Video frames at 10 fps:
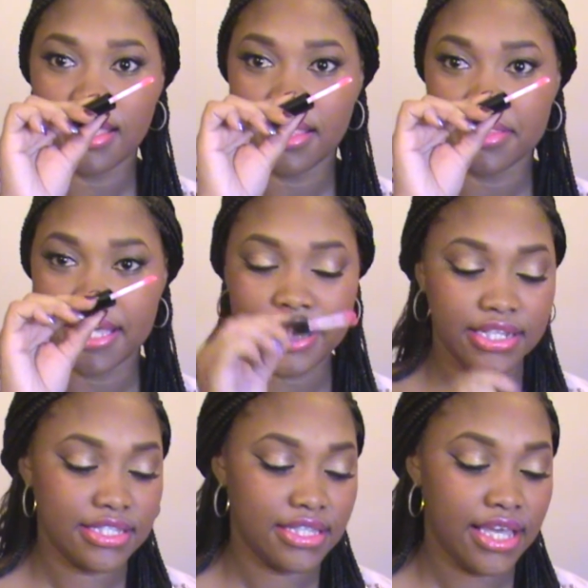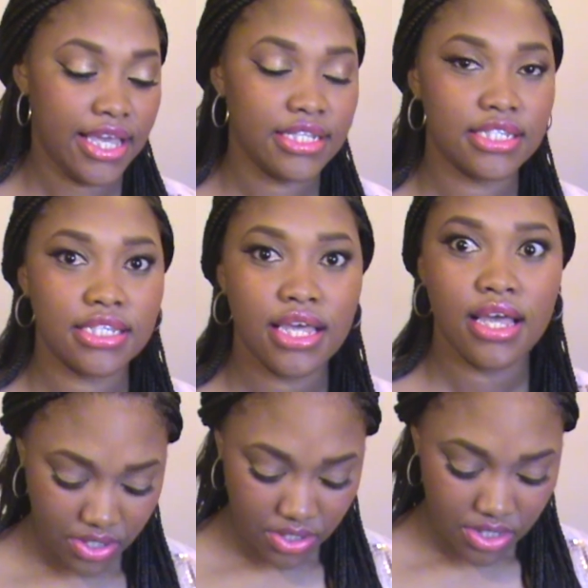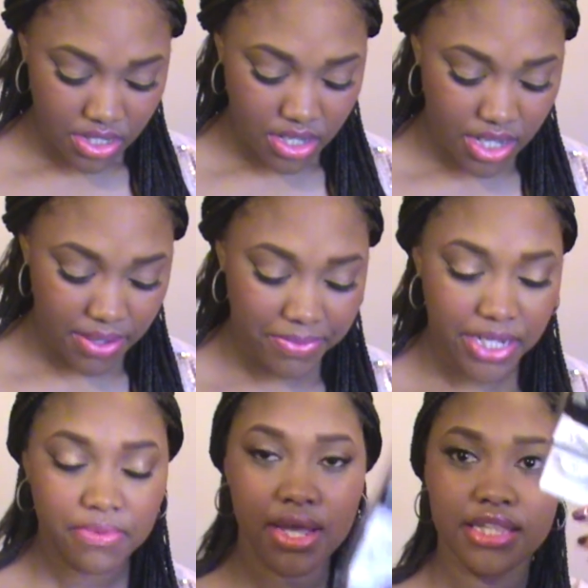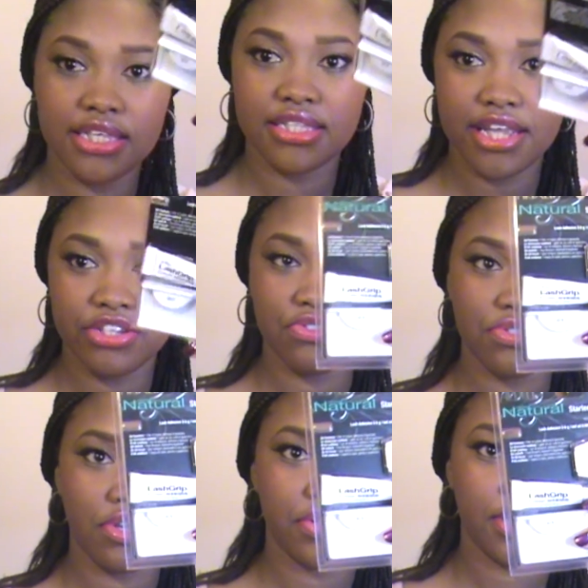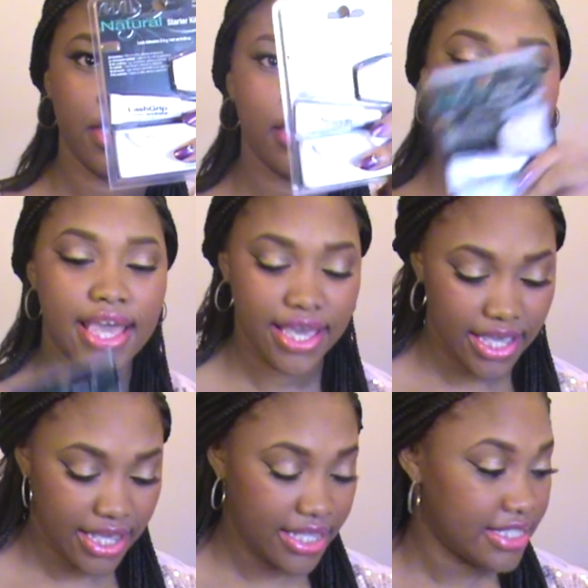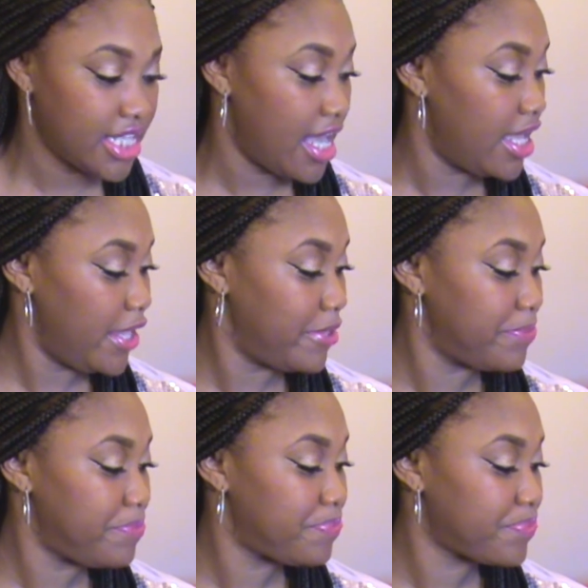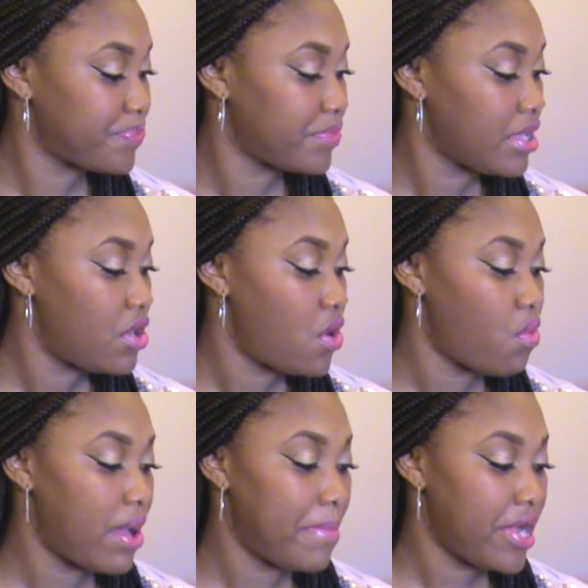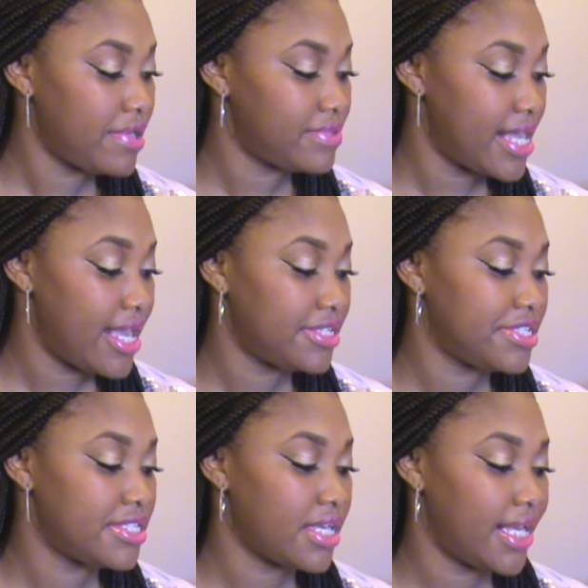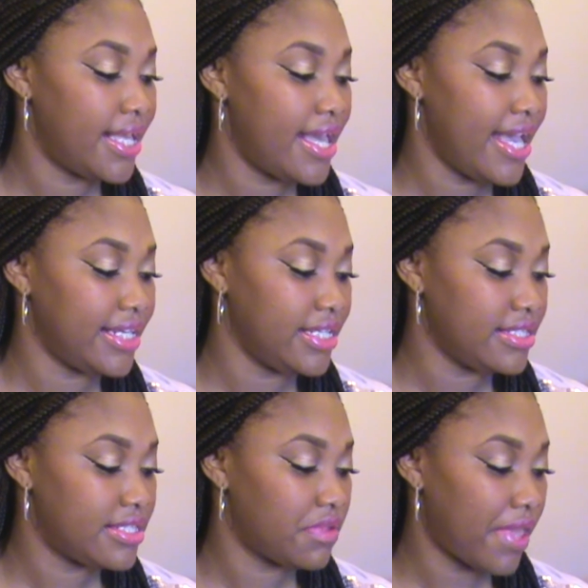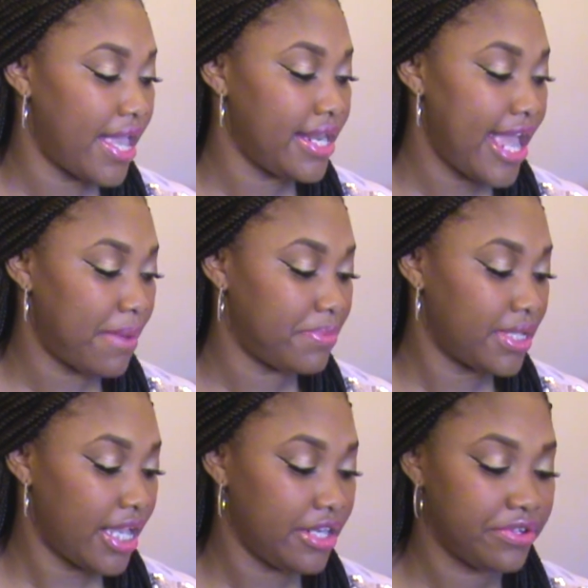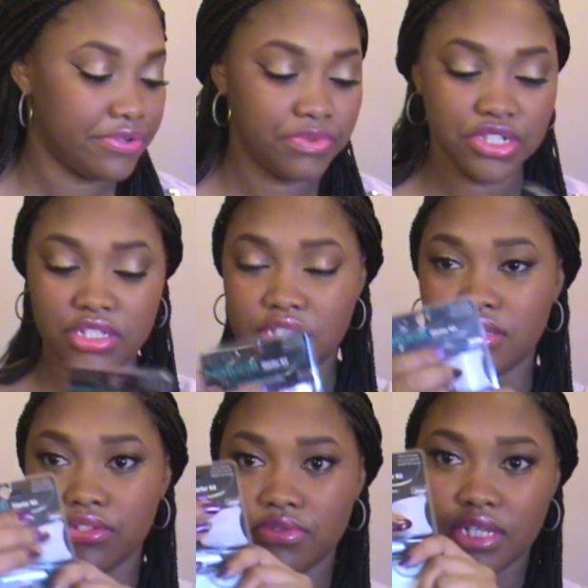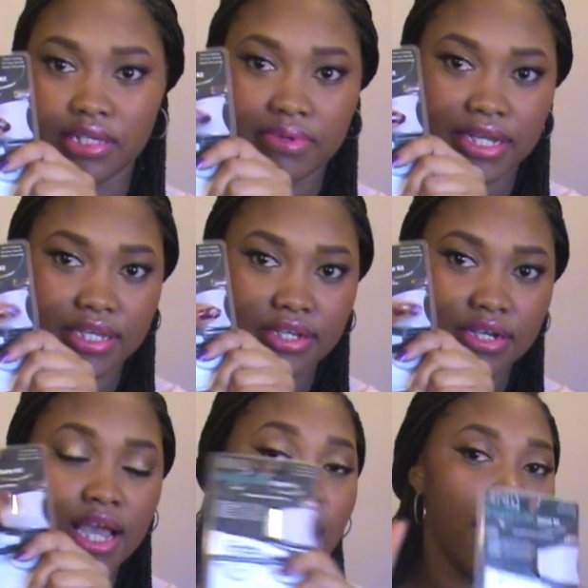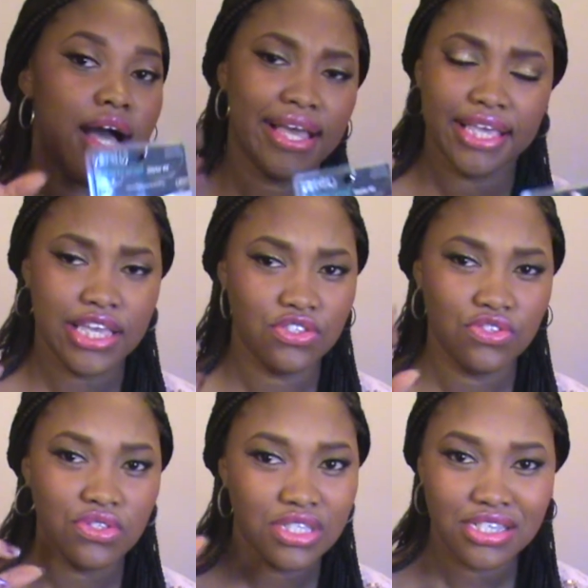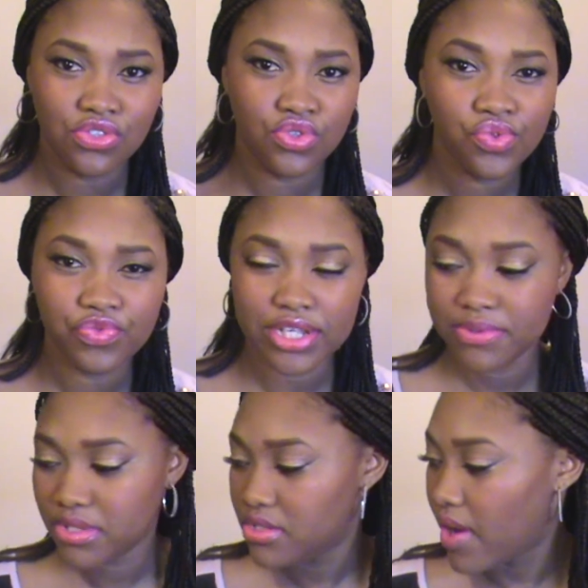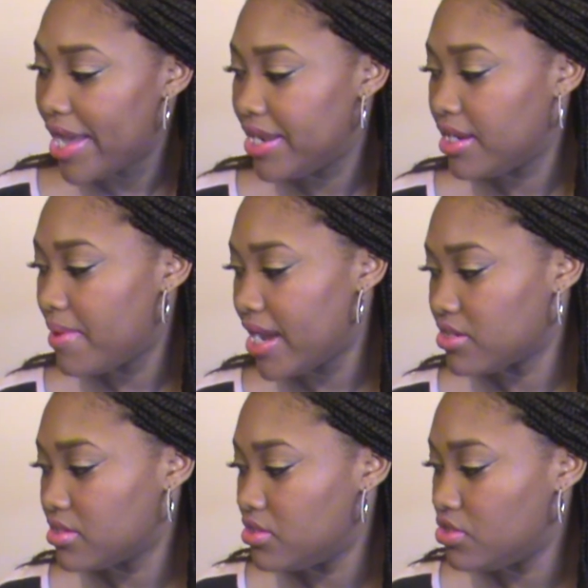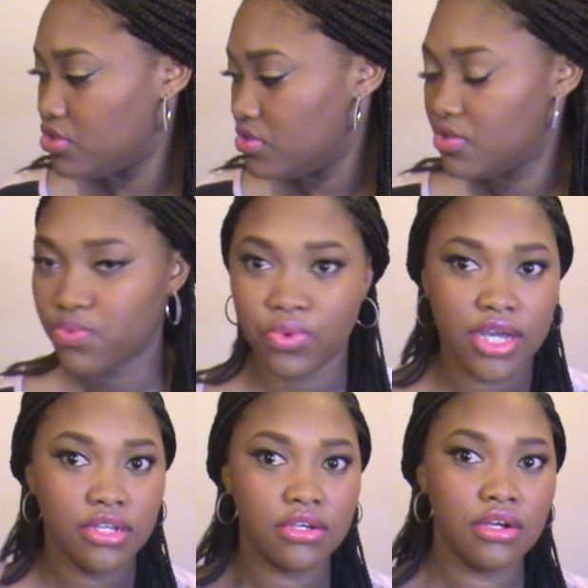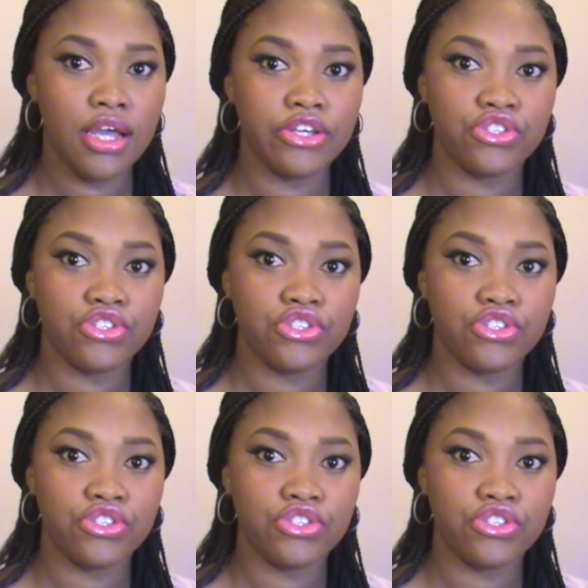And that is that. But anyway, this natural starter kit has one pair of lashes, adhesive, and applicator, which is this little thing right here. I can't use it. It's too flimsy, so I end up actually just using regular